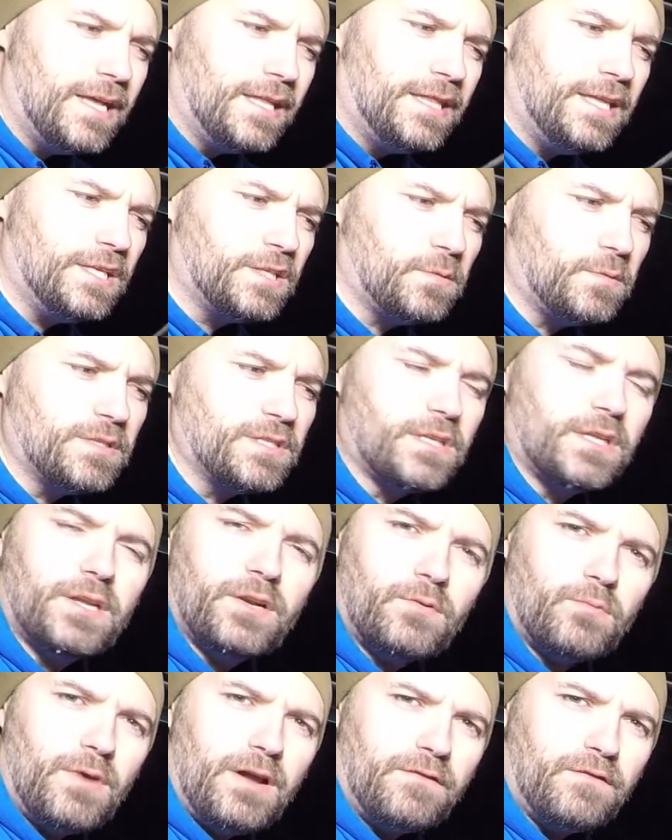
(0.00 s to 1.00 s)
This was a
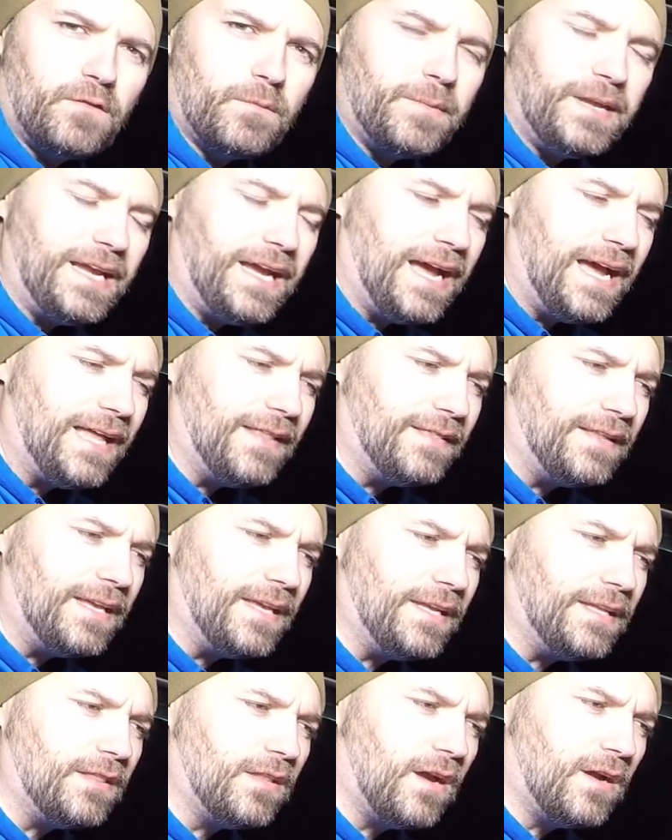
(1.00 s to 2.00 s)
little rough for me on
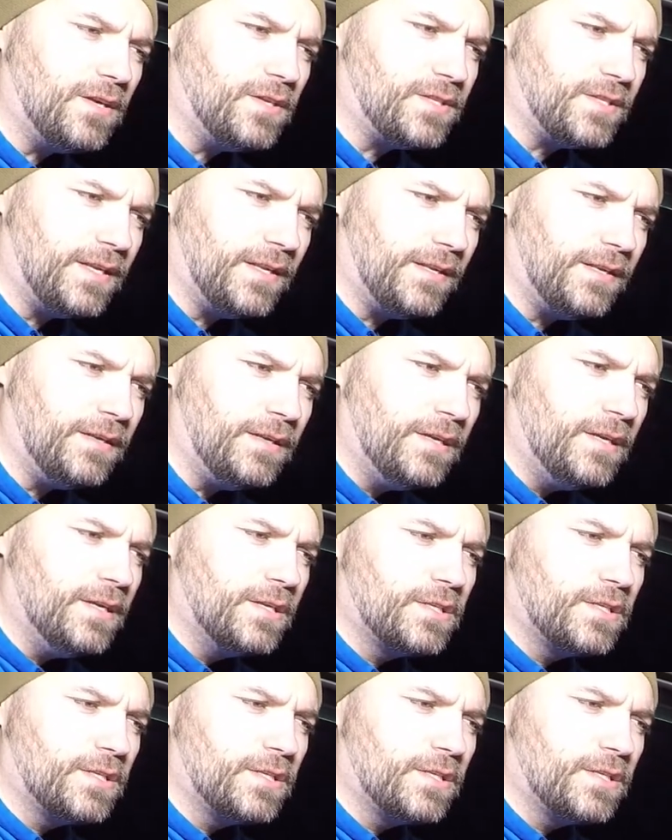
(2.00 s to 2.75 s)
the Larsen.